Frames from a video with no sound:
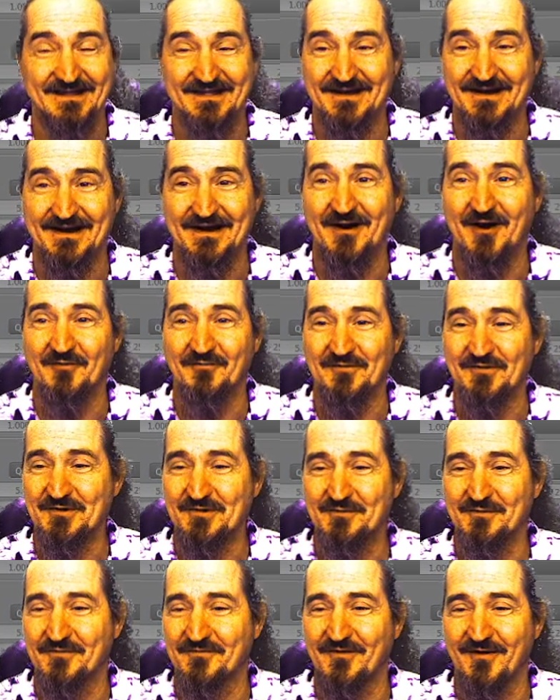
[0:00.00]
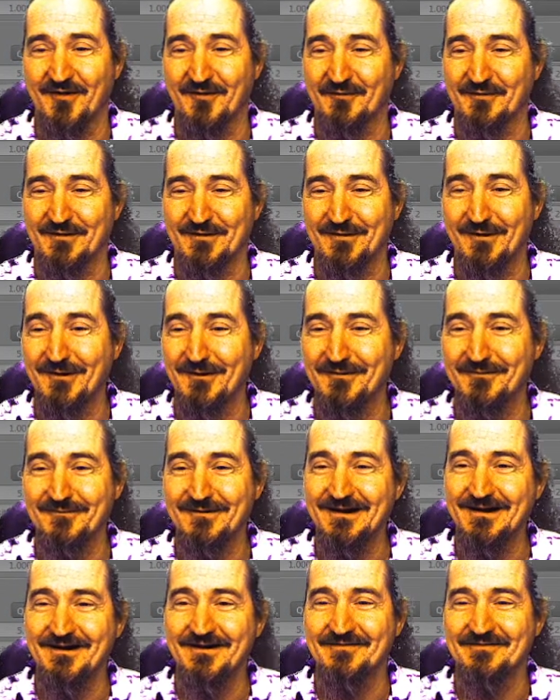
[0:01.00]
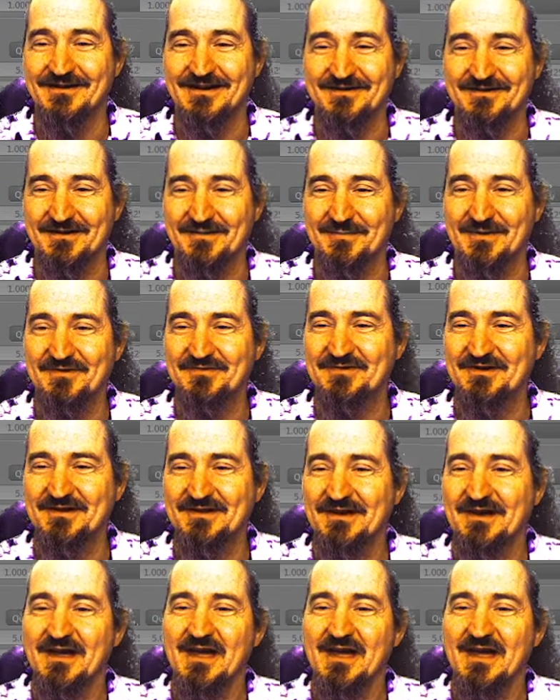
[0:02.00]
Hopefully you were following along well because I missed it,